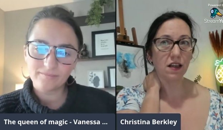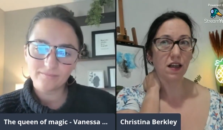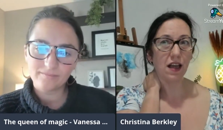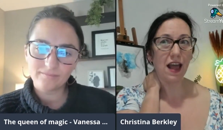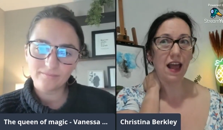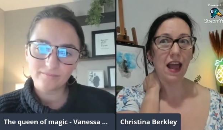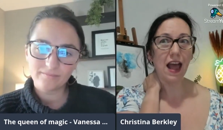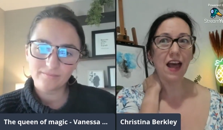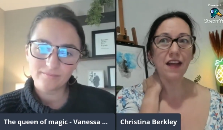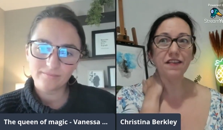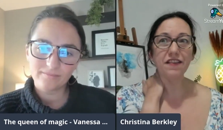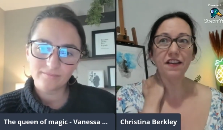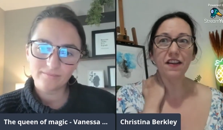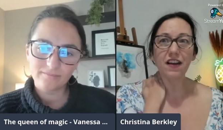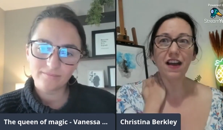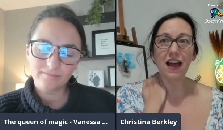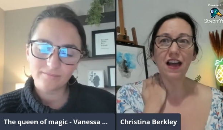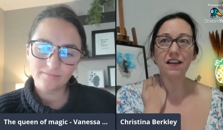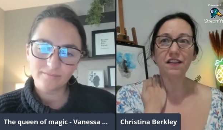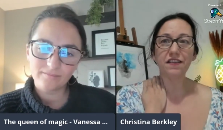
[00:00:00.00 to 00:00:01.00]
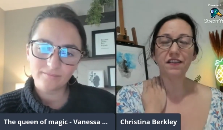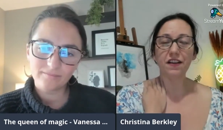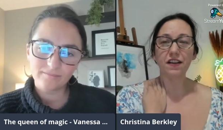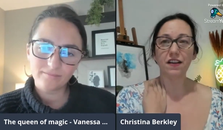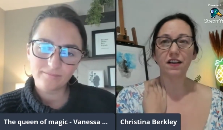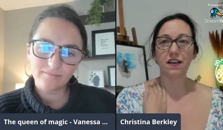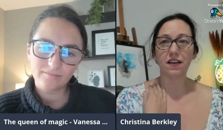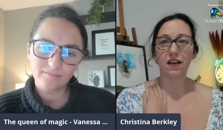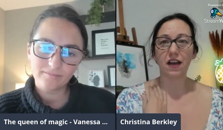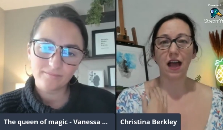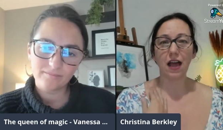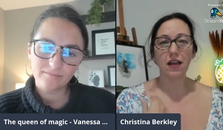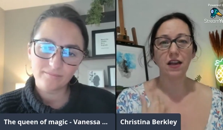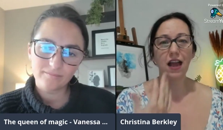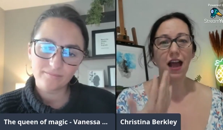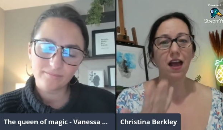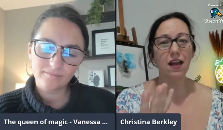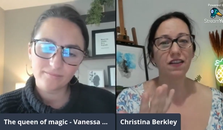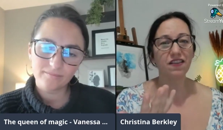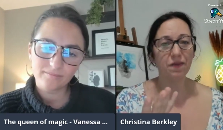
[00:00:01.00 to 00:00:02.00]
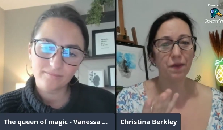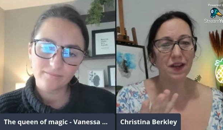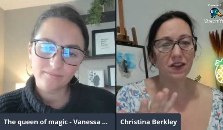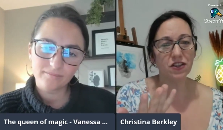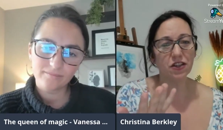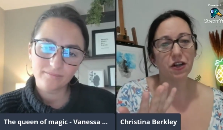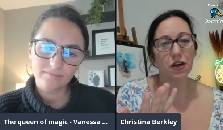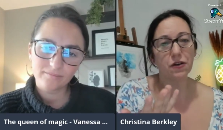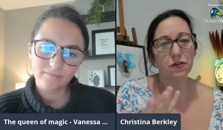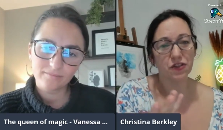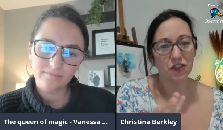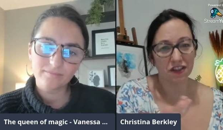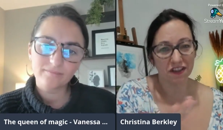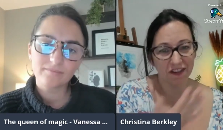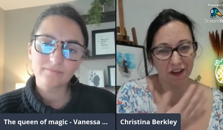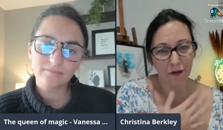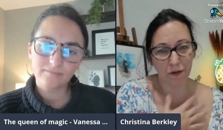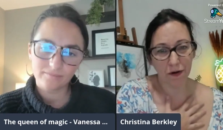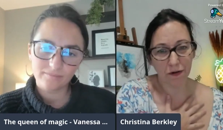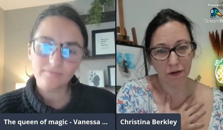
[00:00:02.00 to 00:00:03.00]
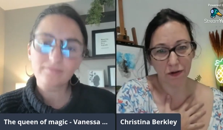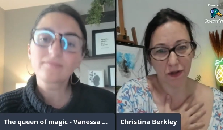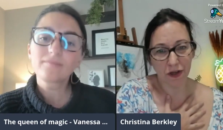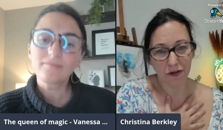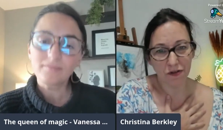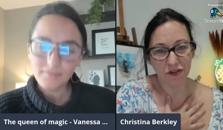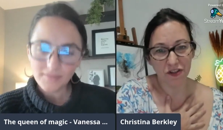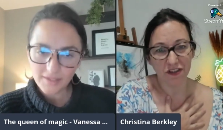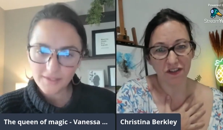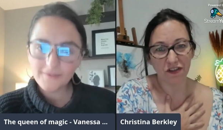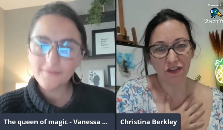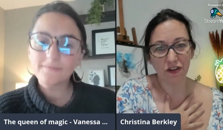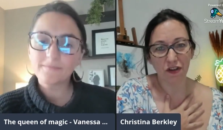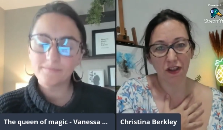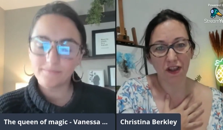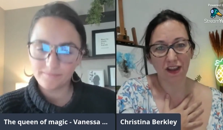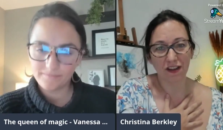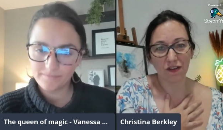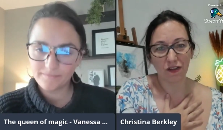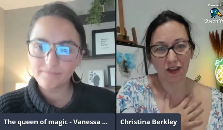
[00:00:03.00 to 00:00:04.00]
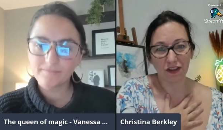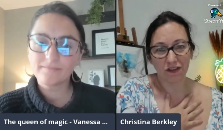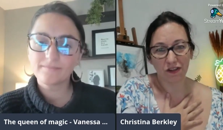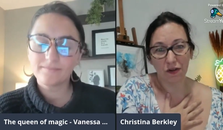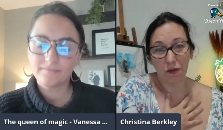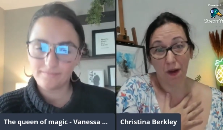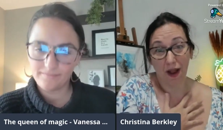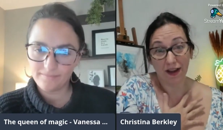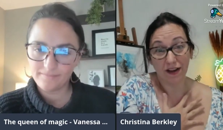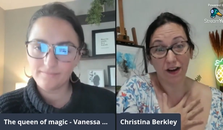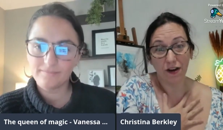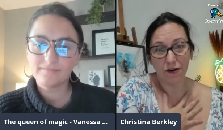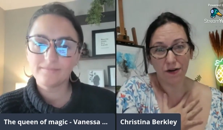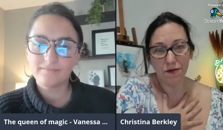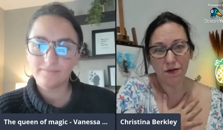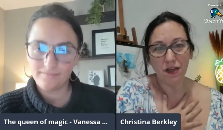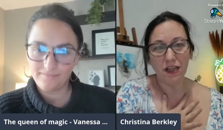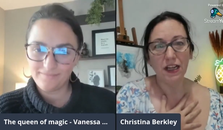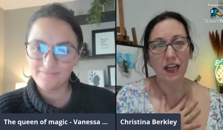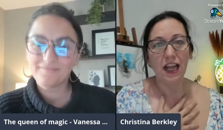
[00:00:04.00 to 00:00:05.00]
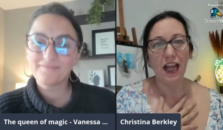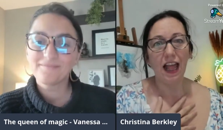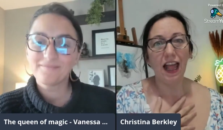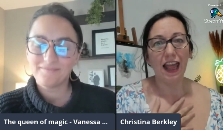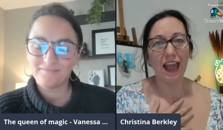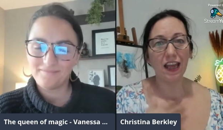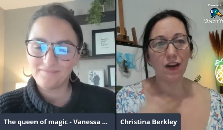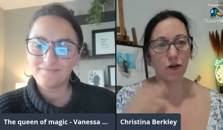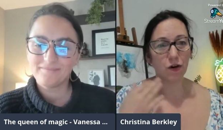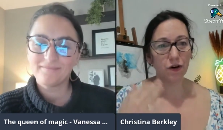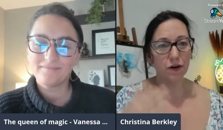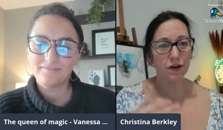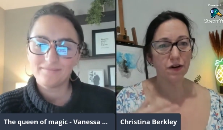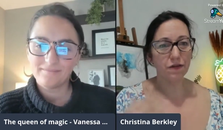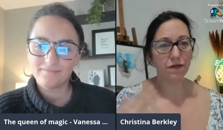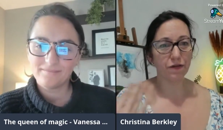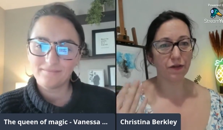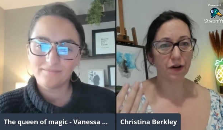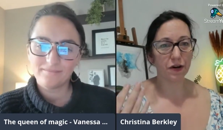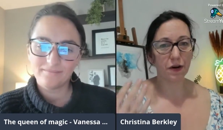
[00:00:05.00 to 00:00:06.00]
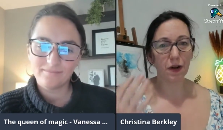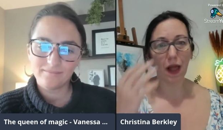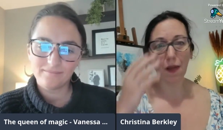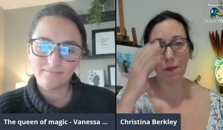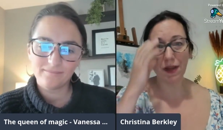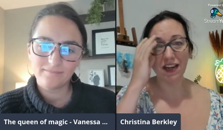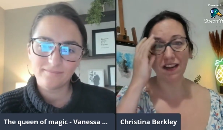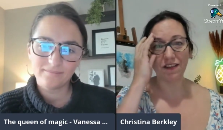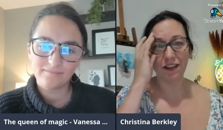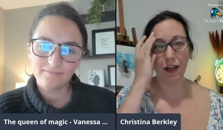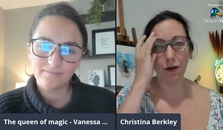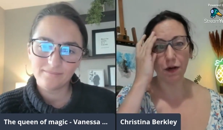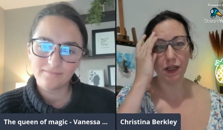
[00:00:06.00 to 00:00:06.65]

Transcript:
Speaker 1: as a as a I, I speak to coaches i work with coaches so that that's who i know in order for i mean it's all